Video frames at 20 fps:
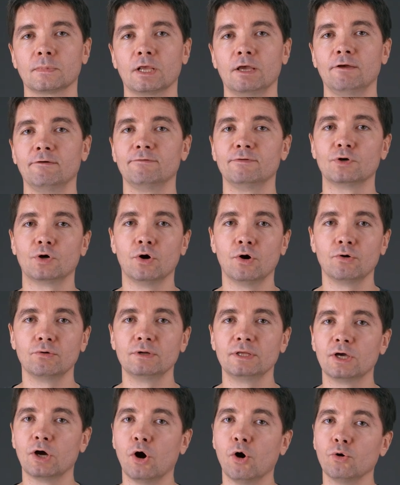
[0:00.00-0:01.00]
If you
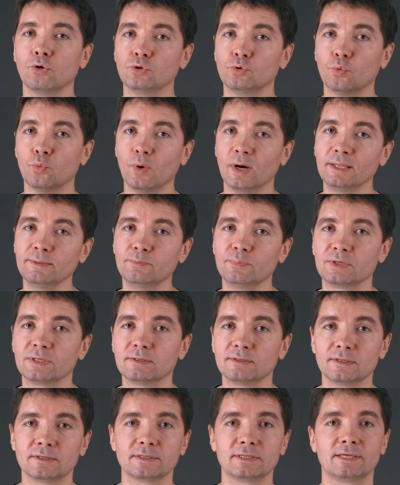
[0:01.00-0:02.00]
only own one
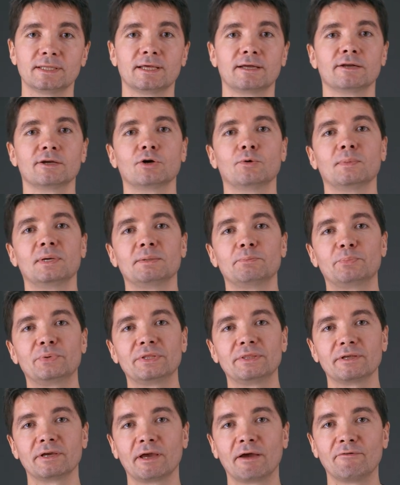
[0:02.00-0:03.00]
printer, then I recommend
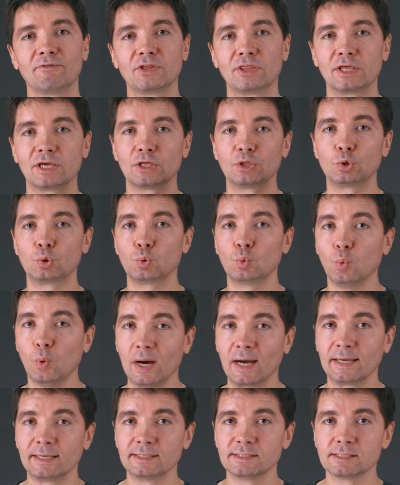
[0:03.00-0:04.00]
printing everything
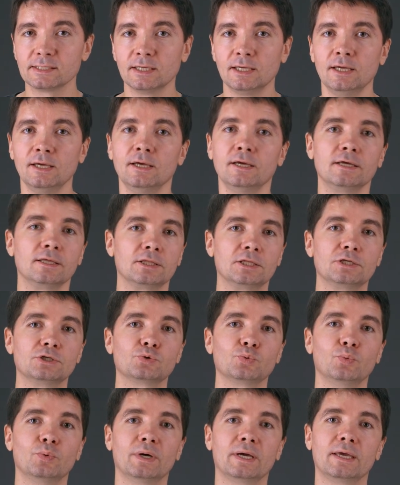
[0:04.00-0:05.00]
twice. This
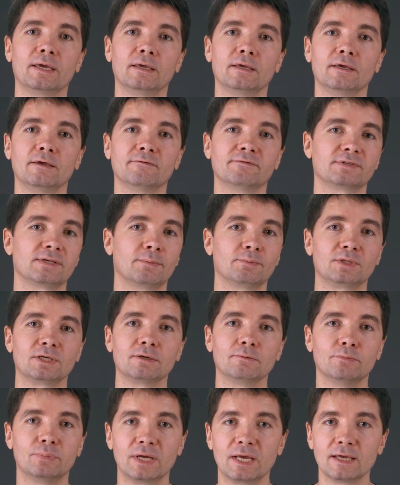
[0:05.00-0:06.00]
way, if
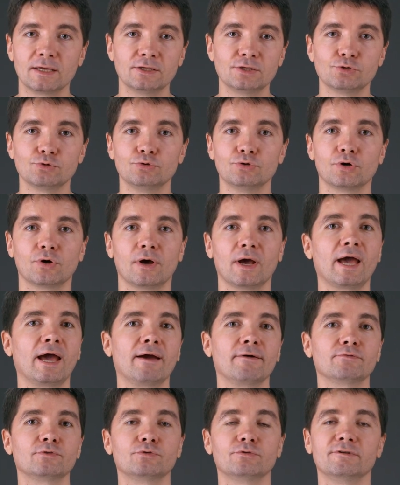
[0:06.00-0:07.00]
something breaks, you don't
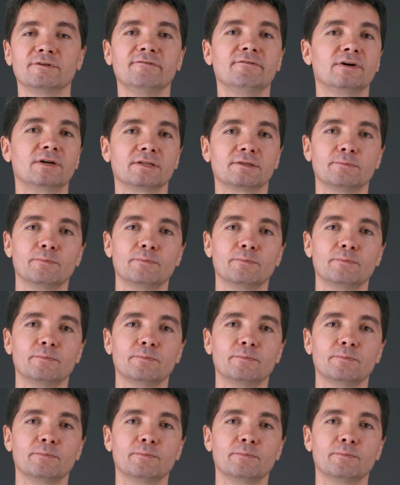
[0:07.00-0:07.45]
have to revert